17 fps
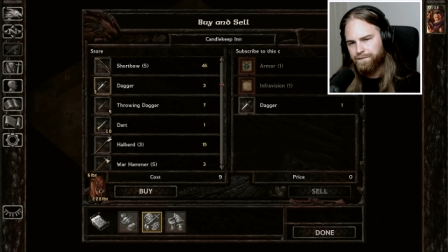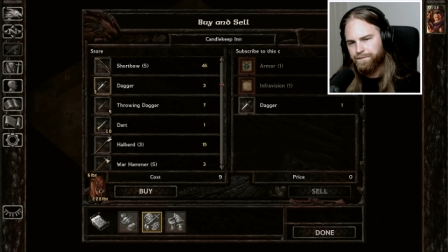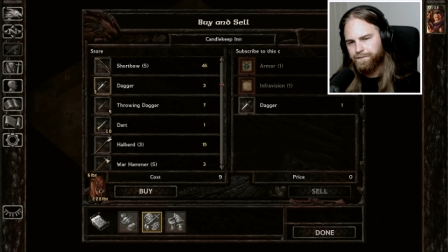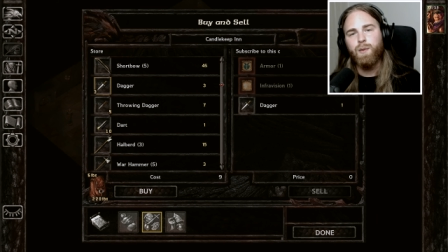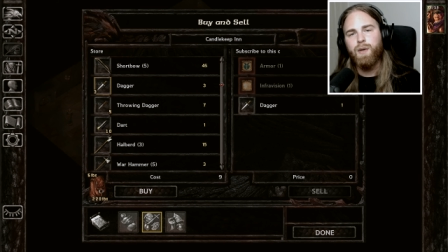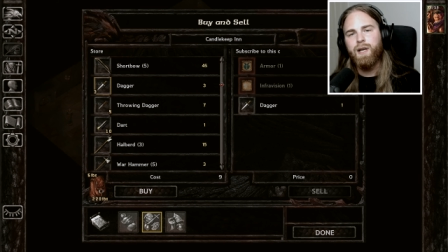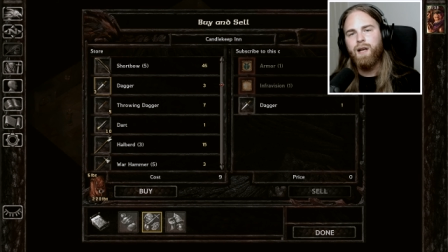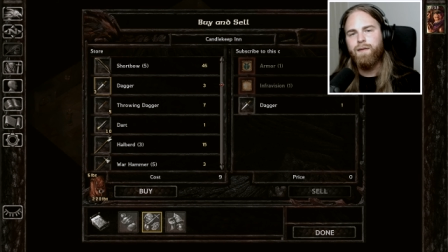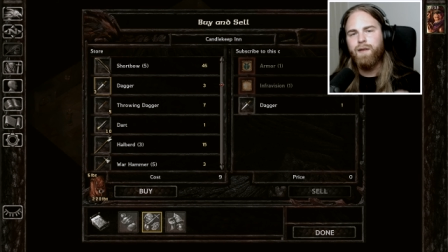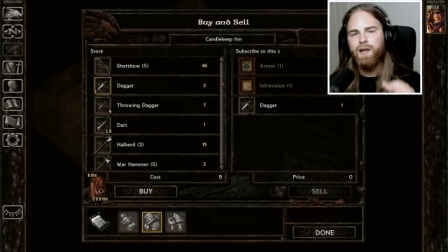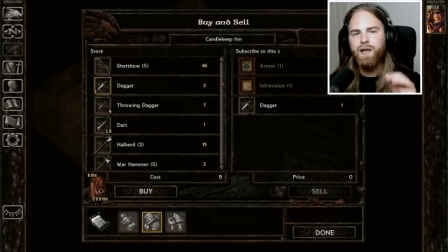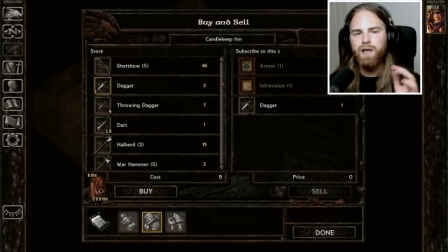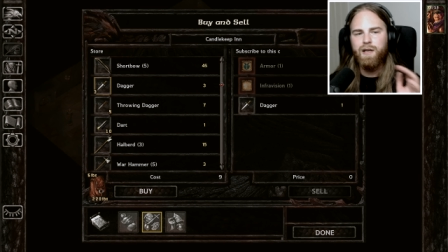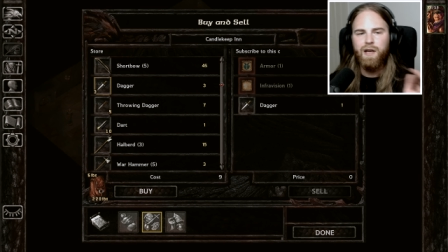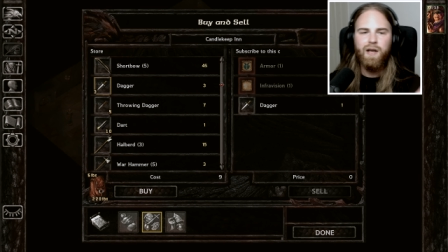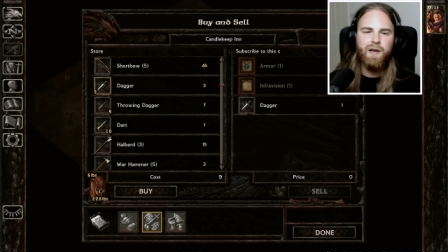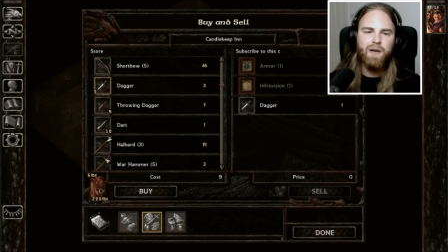So whenever
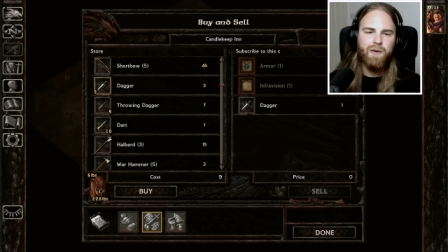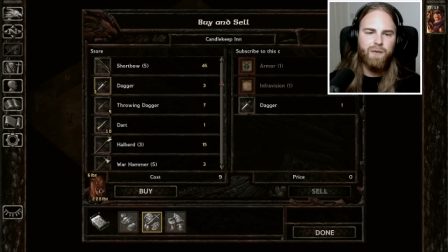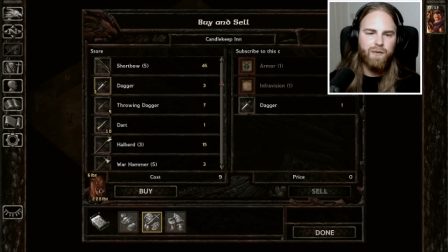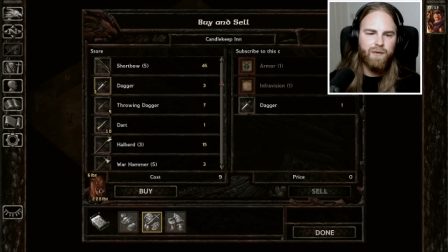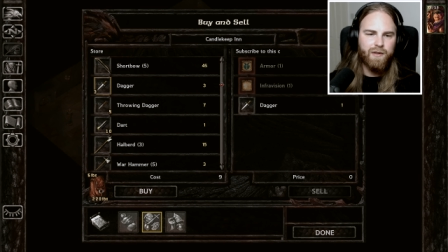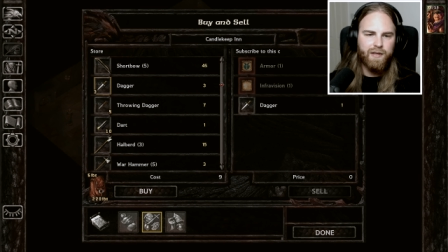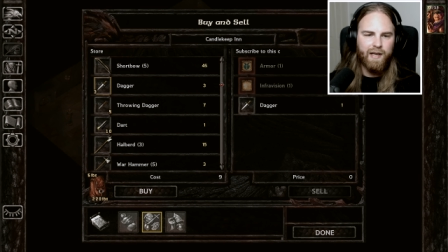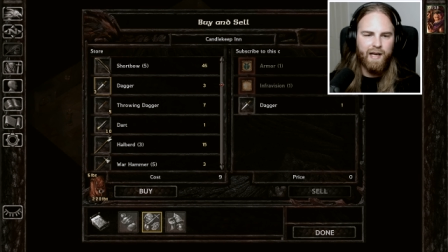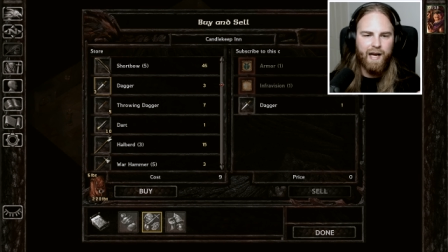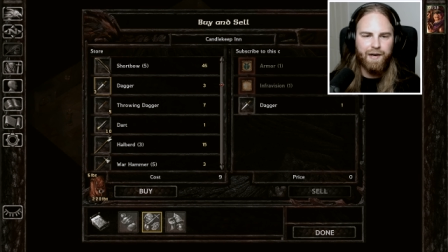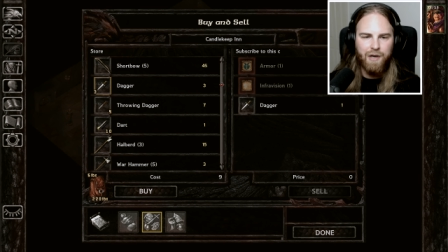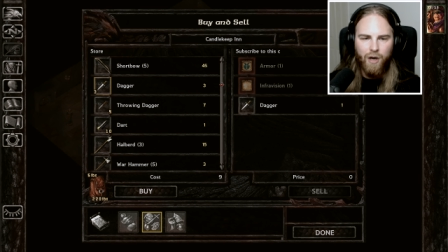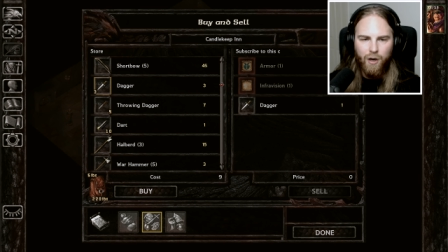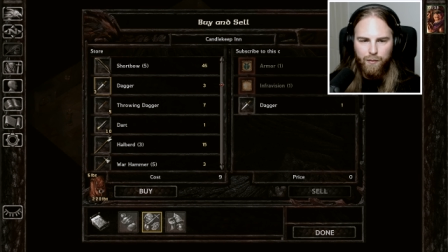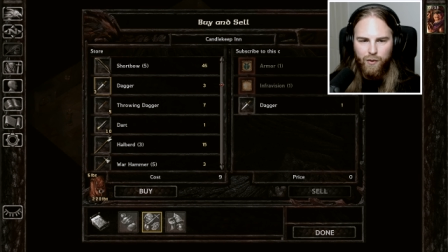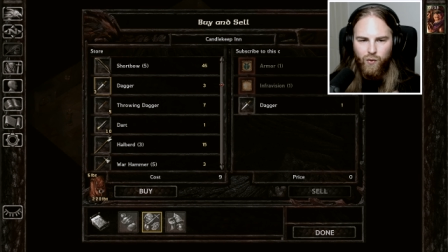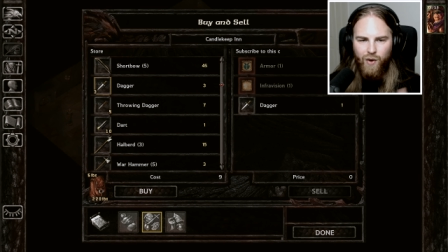you use a
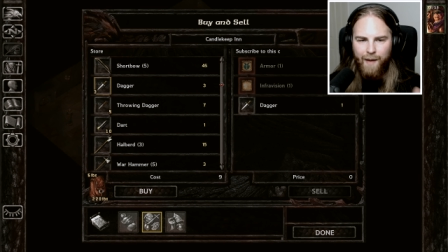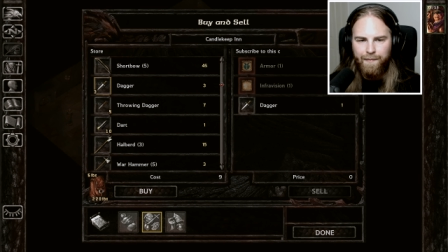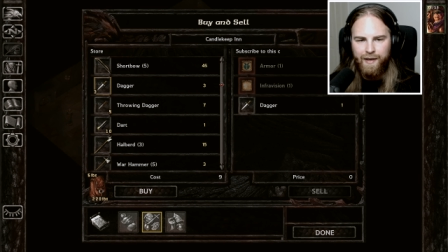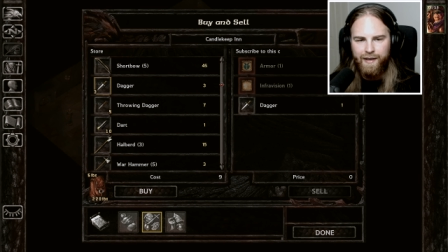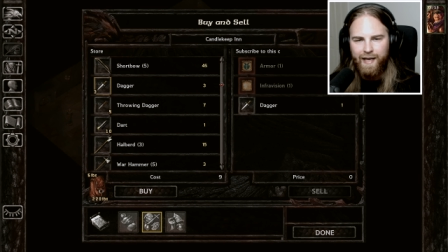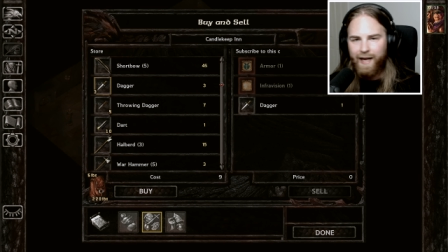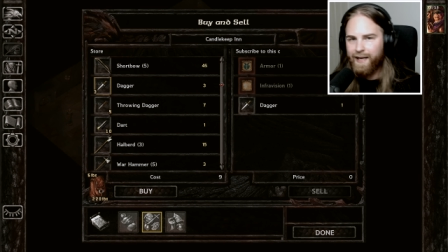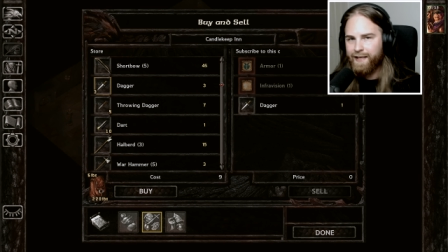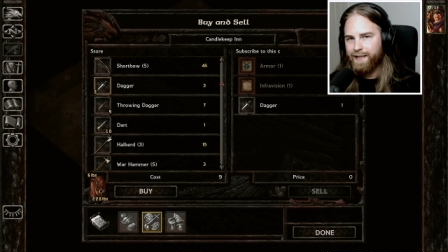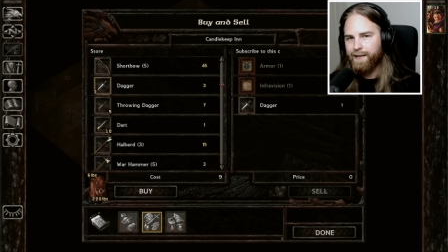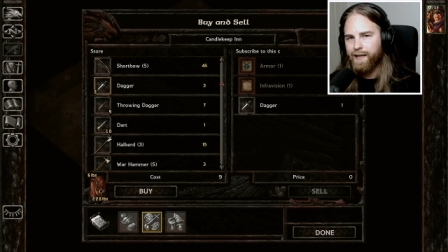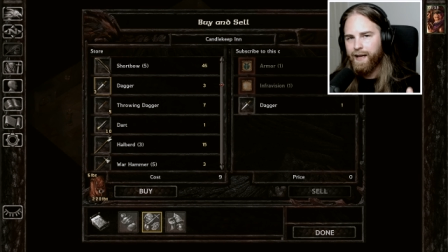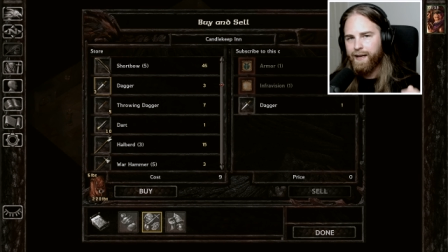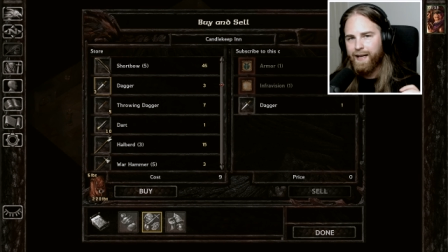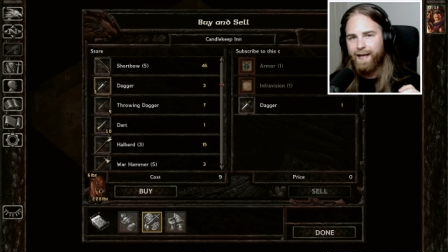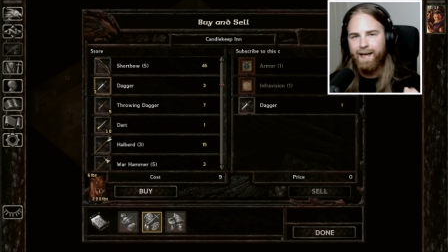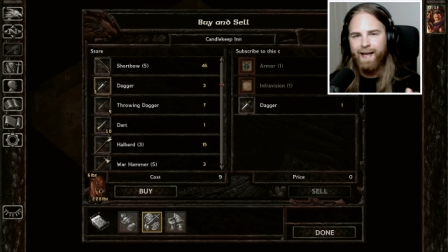normal weapon that isn't
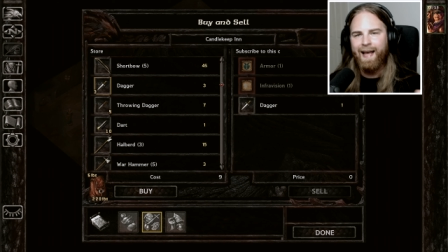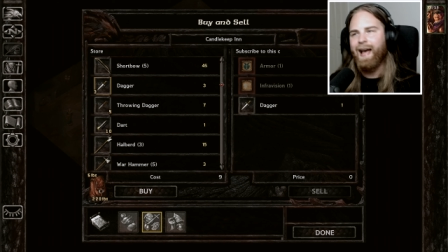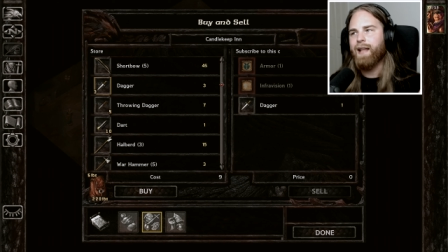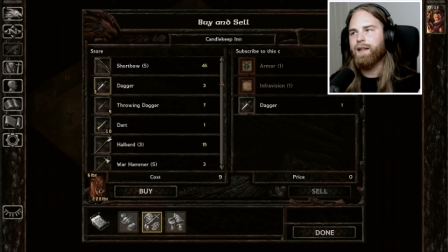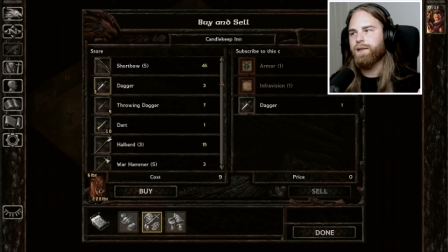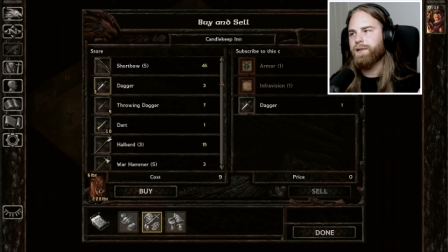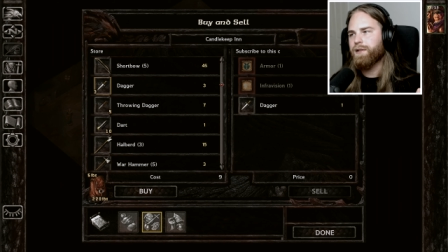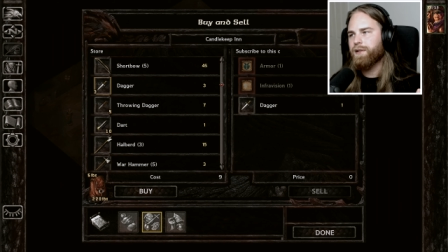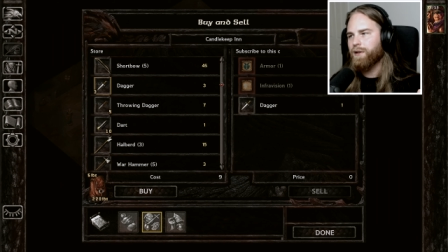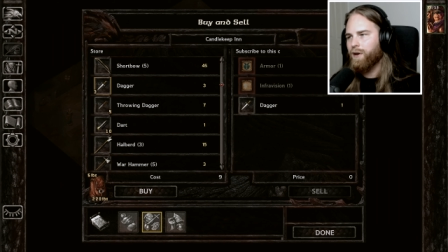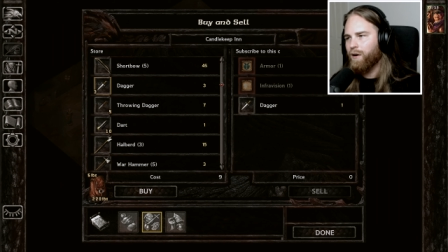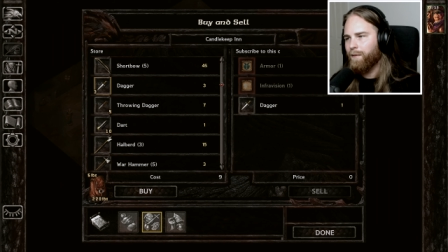like enhanced